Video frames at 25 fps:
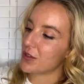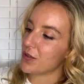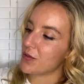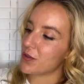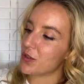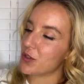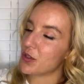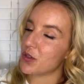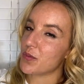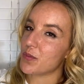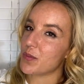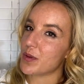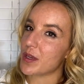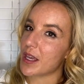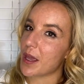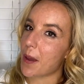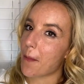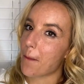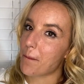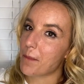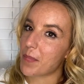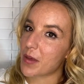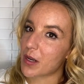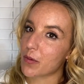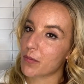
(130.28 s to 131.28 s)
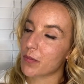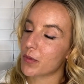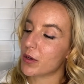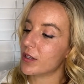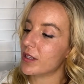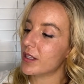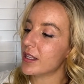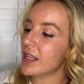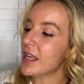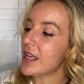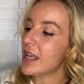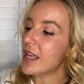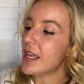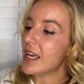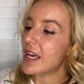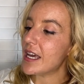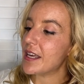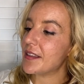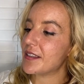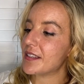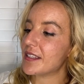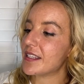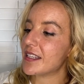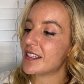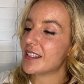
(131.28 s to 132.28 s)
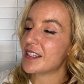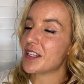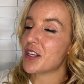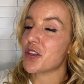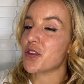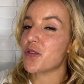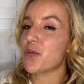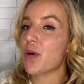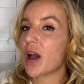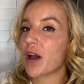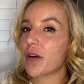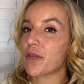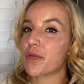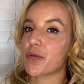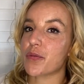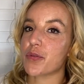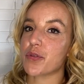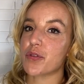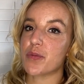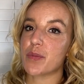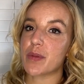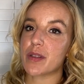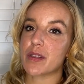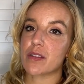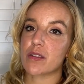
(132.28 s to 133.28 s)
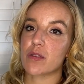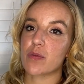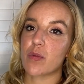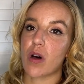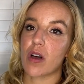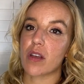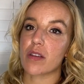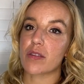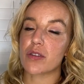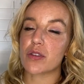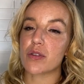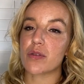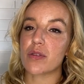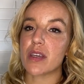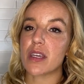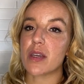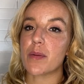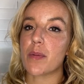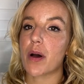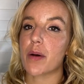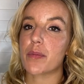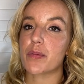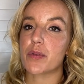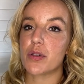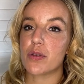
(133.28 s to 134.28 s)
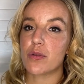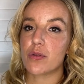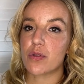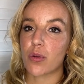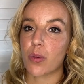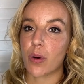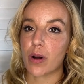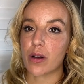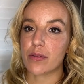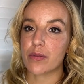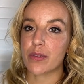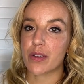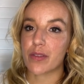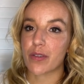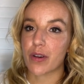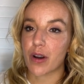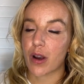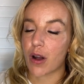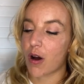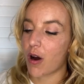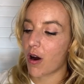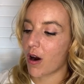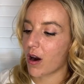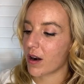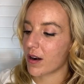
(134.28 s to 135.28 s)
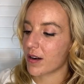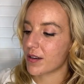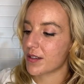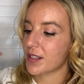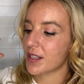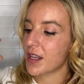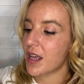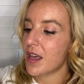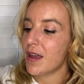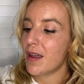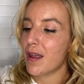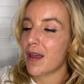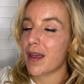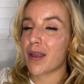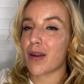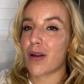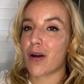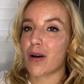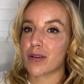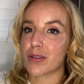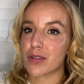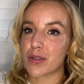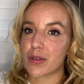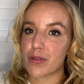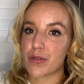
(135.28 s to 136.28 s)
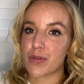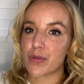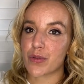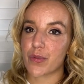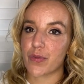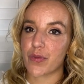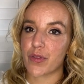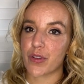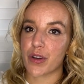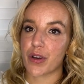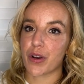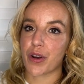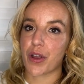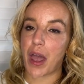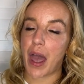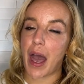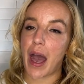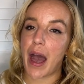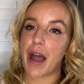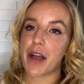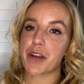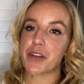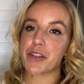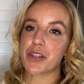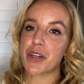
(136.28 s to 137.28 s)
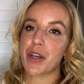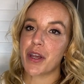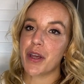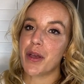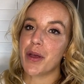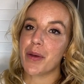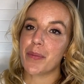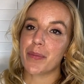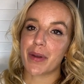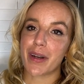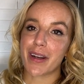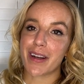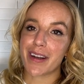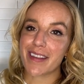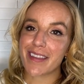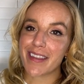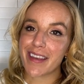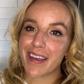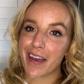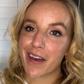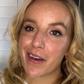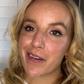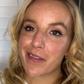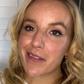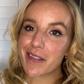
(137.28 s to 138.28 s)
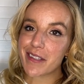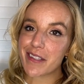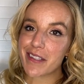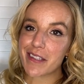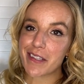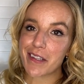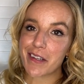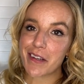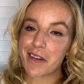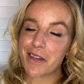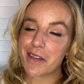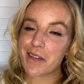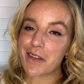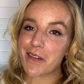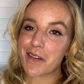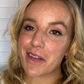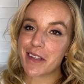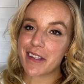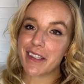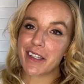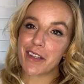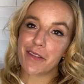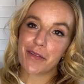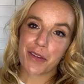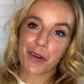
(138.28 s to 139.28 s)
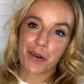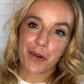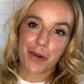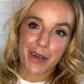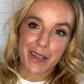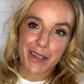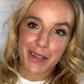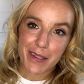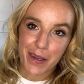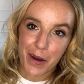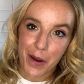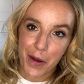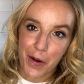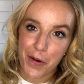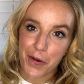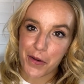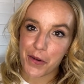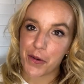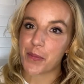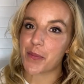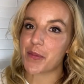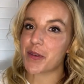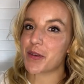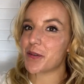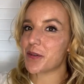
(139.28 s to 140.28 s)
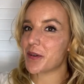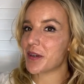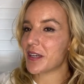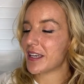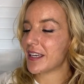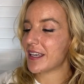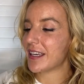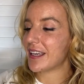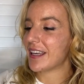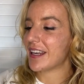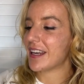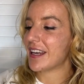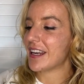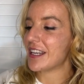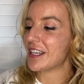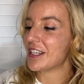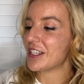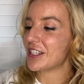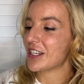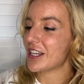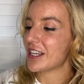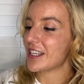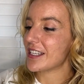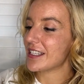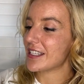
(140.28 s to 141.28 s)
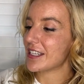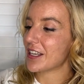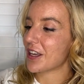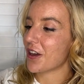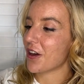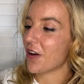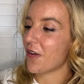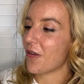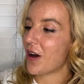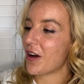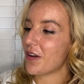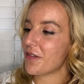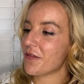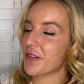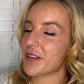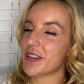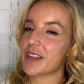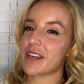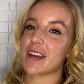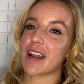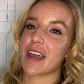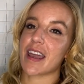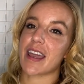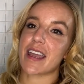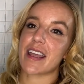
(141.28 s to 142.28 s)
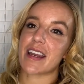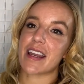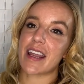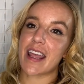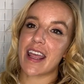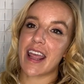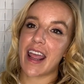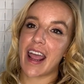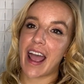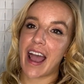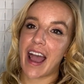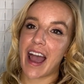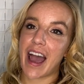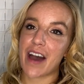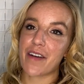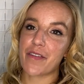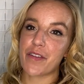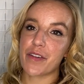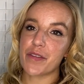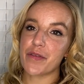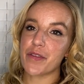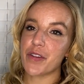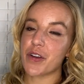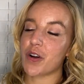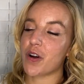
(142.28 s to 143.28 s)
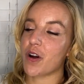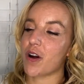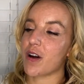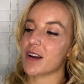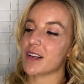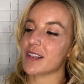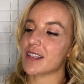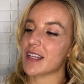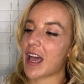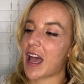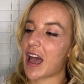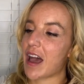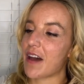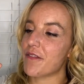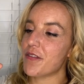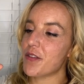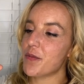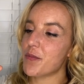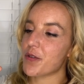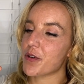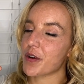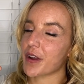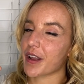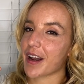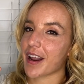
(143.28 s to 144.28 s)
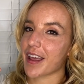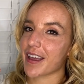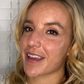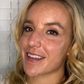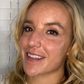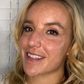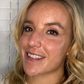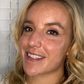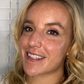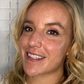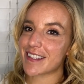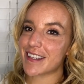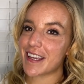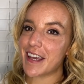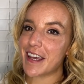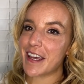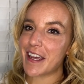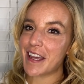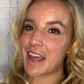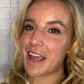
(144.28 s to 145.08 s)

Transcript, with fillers: you to be minimal in the sense that you have room in this wallet to keep up to twelve different cards. It also has room for your cash, but anything else, you know, you can leave the coins at home. You can just go out for the night, have all of your cards, have them organized.